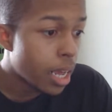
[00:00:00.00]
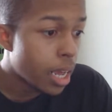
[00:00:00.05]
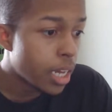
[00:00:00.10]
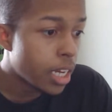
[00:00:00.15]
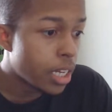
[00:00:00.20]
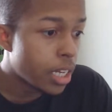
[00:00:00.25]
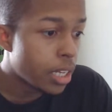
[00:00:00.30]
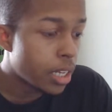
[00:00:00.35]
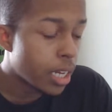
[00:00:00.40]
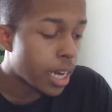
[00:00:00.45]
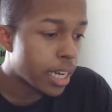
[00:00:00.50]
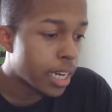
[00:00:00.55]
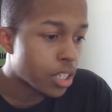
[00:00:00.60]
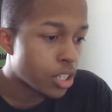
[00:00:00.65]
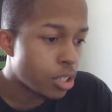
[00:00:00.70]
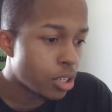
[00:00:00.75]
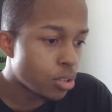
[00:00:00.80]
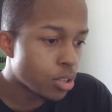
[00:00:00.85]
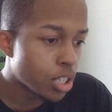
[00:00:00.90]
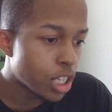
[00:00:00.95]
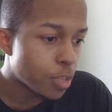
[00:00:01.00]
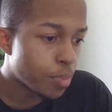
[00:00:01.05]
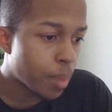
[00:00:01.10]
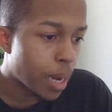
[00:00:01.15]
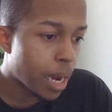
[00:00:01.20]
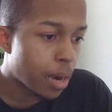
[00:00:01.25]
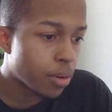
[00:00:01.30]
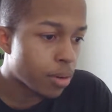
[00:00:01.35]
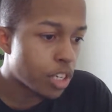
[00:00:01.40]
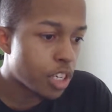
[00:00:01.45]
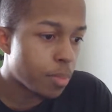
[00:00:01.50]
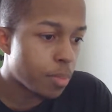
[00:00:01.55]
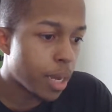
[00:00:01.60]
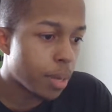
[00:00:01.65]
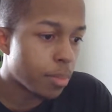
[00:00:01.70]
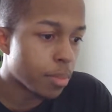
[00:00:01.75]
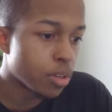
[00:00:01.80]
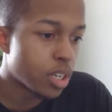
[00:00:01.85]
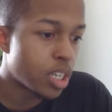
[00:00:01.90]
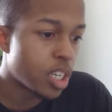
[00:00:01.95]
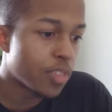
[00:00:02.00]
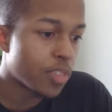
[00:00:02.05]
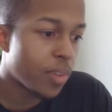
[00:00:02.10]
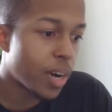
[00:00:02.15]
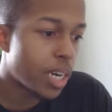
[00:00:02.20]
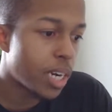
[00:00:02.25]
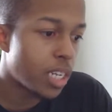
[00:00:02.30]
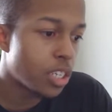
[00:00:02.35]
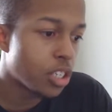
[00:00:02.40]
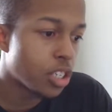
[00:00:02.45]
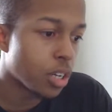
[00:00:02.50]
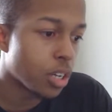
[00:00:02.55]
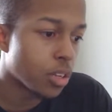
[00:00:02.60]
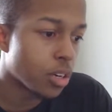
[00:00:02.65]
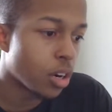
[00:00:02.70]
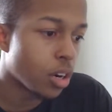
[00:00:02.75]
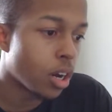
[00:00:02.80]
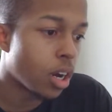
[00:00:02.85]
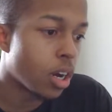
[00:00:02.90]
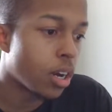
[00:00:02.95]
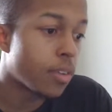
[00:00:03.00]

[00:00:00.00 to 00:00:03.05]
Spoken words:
He has used his power to make Marines fight each other